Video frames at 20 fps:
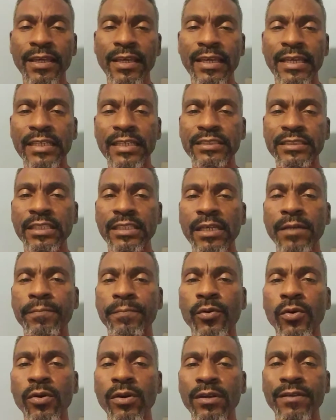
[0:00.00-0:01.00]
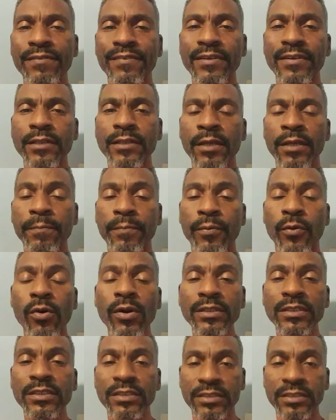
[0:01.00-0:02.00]
is the
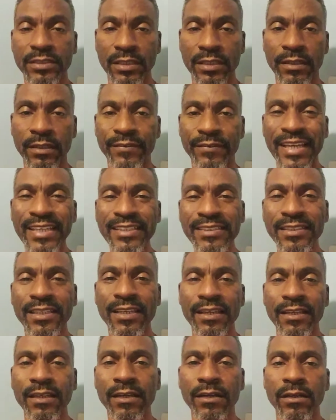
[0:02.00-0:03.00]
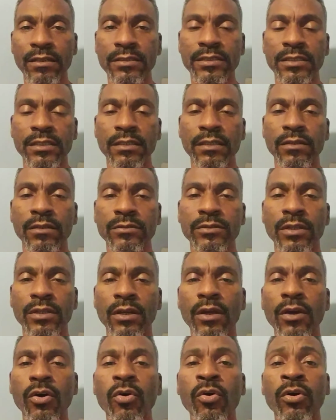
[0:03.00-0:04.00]
importance of educating ourselves
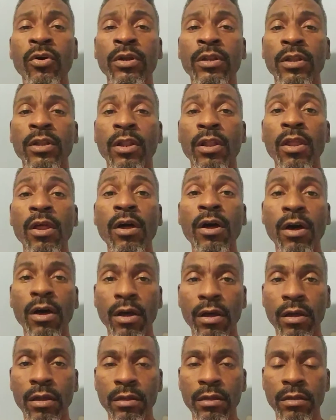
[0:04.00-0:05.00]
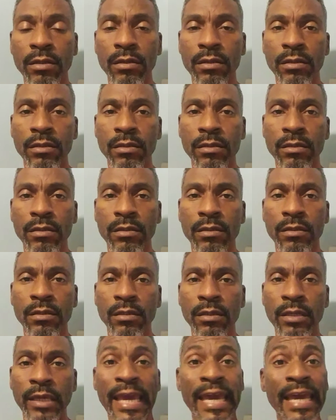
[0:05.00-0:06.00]
on law
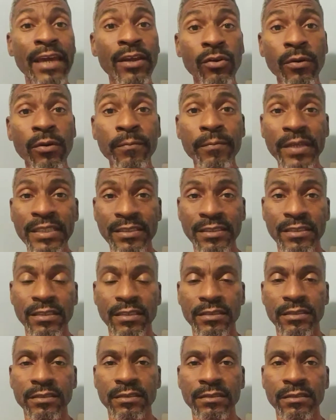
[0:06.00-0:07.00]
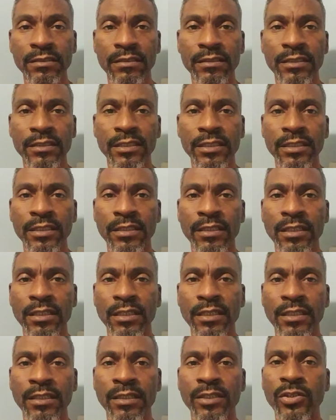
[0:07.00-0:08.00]
and on business.
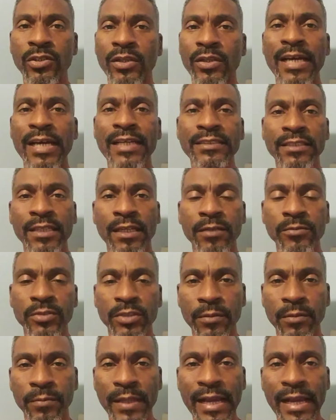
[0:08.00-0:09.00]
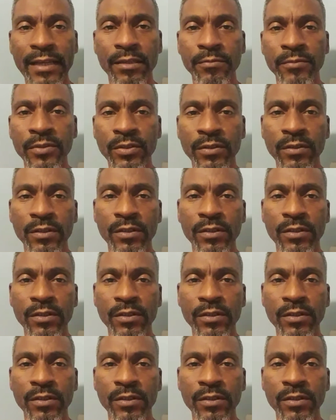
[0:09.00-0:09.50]
You know, a lot of times in the black community,